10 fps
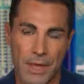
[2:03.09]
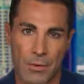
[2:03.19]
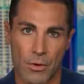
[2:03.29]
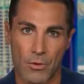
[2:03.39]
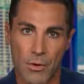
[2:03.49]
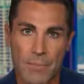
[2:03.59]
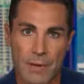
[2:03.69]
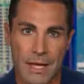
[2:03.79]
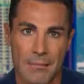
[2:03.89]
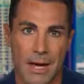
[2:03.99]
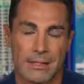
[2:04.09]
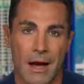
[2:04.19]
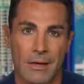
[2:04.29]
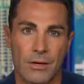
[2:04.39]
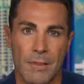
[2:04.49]
that they were ripping in my
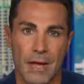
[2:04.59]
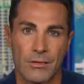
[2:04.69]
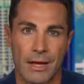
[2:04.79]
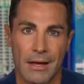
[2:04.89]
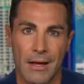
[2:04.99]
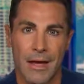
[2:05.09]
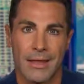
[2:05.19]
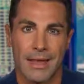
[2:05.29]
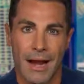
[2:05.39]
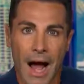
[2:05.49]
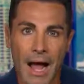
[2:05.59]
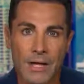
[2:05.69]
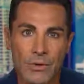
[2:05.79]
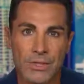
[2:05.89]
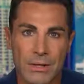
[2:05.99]
documentary, that I
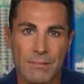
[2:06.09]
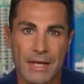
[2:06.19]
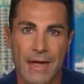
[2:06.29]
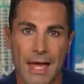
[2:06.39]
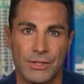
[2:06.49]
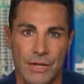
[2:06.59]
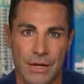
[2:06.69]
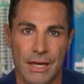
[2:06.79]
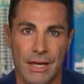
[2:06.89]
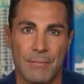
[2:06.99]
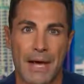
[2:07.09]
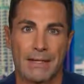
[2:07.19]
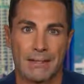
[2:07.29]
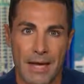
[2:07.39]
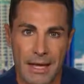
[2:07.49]
used to be that junkie
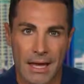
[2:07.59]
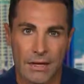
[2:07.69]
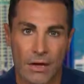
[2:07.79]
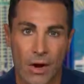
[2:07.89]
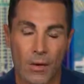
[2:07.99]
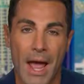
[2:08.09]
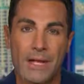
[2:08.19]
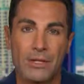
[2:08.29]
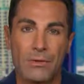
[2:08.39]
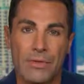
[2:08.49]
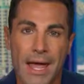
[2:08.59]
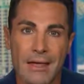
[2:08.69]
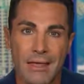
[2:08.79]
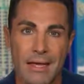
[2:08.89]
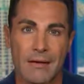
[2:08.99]
about a decade ago. And do
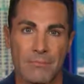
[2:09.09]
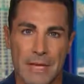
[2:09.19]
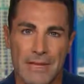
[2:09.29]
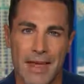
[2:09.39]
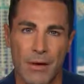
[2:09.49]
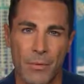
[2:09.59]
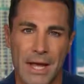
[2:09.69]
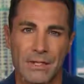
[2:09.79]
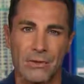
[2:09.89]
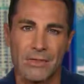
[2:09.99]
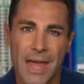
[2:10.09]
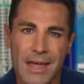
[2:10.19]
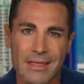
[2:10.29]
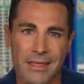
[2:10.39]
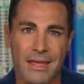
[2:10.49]
they think of me that way? Do
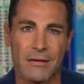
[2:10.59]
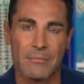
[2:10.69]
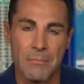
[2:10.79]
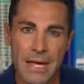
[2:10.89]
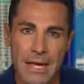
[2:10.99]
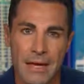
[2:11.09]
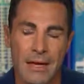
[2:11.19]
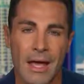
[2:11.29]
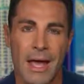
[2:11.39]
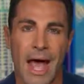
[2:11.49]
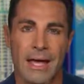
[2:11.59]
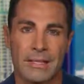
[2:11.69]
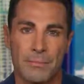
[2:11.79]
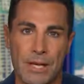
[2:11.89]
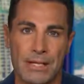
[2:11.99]
they think of me
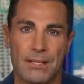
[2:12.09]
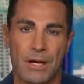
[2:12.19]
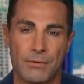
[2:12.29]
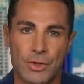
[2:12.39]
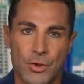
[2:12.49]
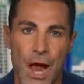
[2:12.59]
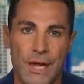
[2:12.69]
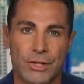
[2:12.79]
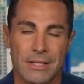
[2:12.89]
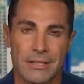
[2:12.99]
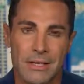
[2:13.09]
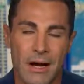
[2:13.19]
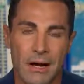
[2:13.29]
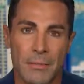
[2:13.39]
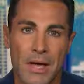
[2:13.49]
as a piece of trash and
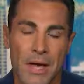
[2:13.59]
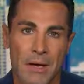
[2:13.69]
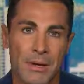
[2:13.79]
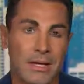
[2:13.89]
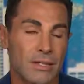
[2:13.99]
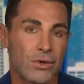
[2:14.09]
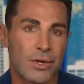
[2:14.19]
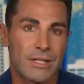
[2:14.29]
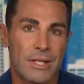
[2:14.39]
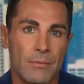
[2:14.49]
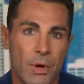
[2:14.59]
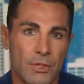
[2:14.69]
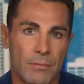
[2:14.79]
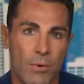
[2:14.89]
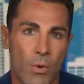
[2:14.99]
scum? Because Christy, the
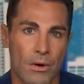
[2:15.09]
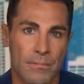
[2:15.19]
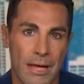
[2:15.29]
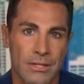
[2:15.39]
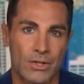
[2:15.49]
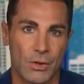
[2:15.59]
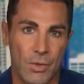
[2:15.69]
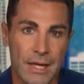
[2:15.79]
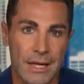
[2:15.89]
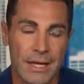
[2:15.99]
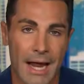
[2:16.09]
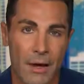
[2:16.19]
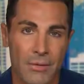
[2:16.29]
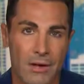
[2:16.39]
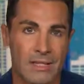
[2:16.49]
most important message that we can get
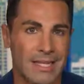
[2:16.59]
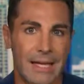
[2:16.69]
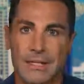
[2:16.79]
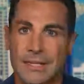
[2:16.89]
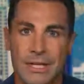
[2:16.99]
out there is that